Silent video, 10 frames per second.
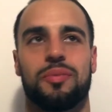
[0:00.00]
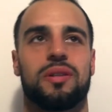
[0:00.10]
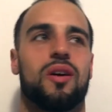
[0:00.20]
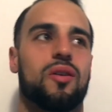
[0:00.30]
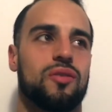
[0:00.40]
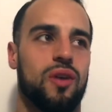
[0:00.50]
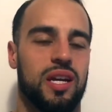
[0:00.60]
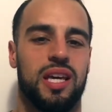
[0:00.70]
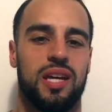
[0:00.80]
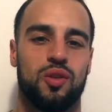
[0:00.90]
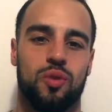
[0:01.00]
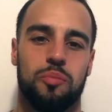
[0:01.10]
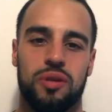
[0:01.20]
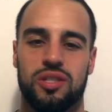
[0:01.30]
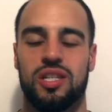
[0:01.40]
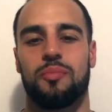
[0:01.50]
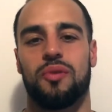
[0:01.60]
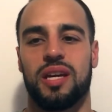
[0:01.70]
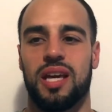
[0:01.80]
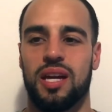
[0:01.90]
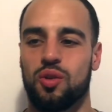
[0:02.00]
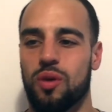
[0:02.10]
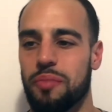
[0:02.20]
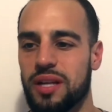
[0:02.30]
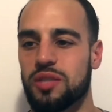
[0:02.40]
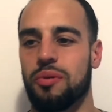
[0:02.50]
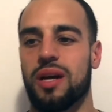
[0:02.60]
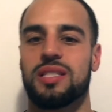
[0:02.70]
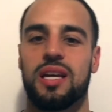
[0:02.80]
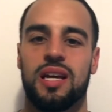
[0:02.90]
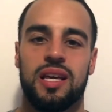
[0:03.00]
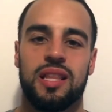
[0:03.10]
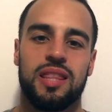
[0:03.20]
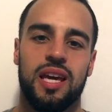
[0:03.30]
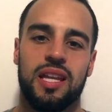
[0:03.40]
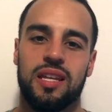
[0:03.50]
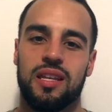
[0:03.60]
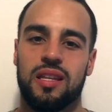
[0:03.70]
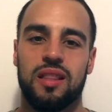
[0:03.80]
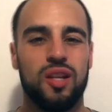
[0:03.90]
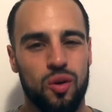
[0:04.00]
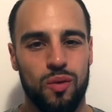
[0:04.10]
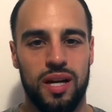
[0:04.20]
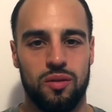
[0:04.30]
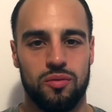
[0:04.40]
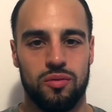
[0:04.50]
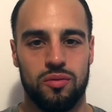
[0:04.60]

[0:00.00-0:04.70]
but oh no, I can't do a push-up or I can't do a bench press, then look around.